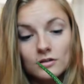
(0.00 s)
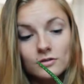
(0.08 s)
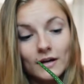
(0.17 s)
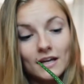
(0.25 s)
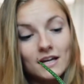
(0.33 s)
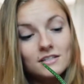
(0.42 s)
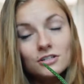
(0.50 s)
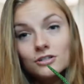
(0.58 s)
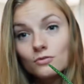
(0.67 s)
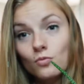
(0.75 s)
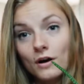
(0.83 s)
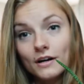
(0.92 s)
So I guess it
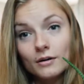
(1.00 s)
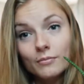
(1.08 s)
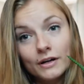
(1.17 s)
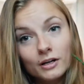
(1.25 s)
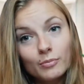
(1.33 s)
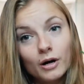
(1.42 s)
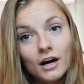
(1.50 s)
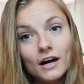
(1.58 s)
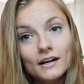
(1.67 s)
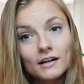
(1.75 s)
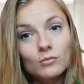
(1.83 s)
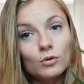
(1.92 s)
just wanted a bigger
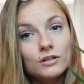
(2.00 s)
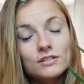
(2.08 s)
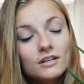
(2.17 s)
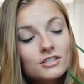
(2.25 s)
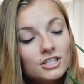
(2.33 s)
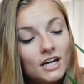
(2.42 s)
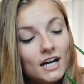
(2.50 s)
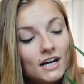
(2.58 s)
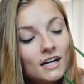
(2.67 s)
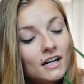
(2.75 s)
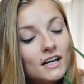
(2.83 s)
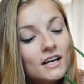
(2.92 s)
pot and more
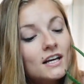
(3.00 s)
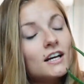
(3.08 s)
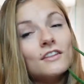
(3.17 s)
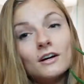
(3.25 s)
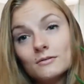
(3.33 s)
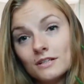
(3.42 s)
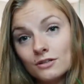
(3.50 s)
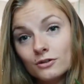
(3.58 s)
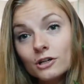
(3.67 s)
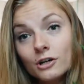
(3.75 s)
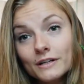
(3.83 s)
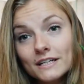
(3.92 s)
sunshine, and that was its
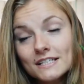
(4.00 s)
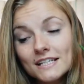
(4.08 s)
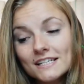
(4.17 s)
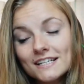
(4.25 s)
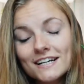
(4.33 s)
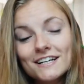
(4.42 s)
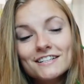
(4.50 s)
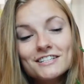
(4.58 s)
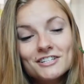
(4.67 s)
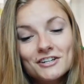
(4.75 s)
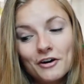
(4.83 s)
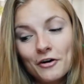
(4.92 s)
growing season.
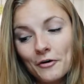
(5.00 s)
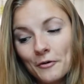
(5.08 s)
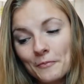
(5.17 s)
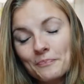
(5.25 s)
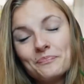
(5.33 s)
So